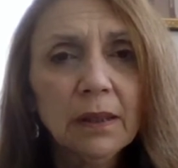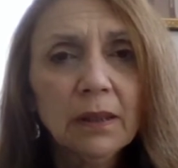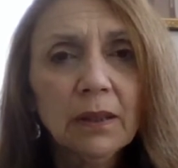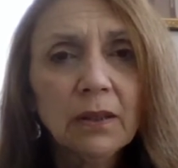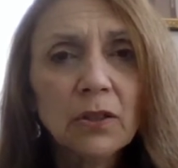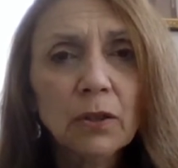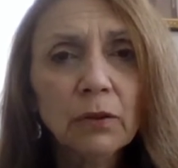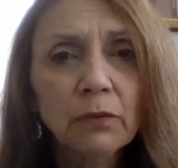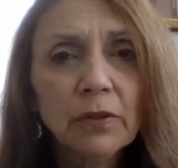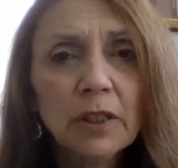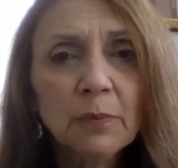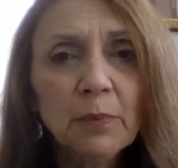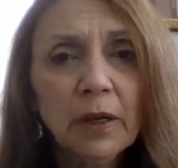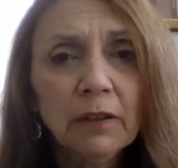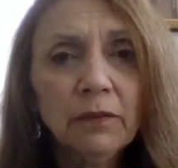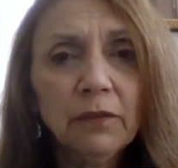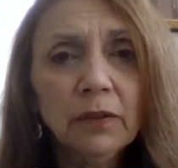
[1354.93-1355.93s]
So
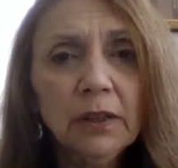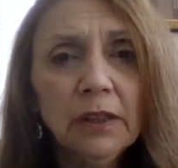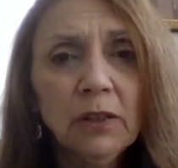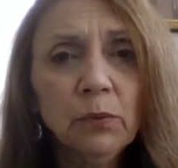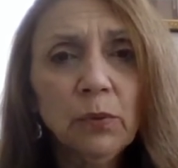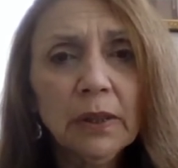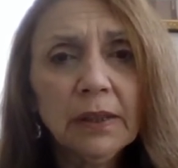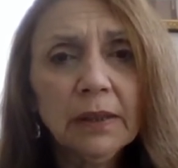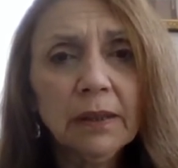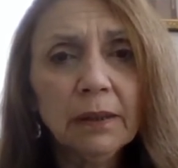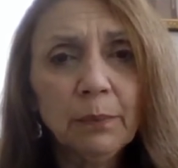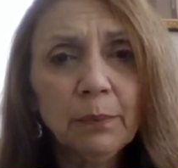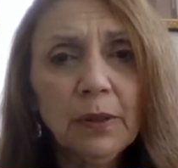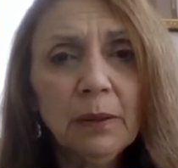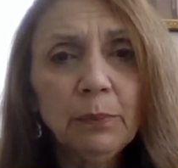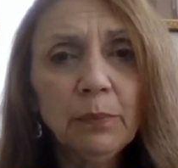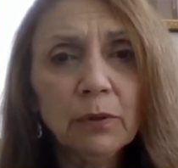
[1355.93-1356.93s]
respectfully, you want to let
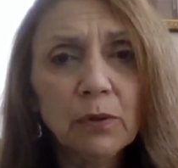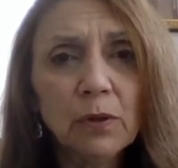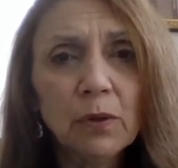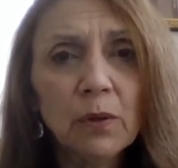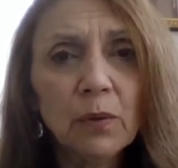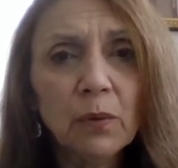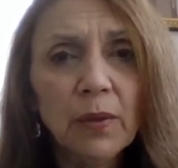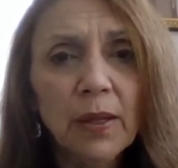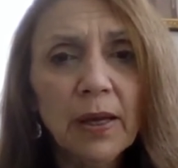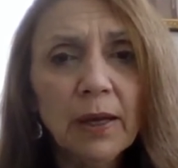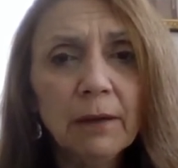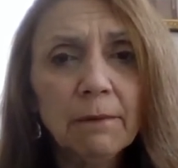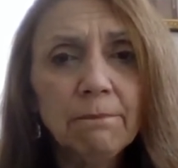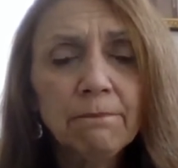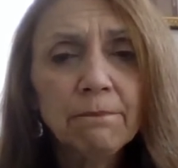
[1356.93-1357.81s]
people know that,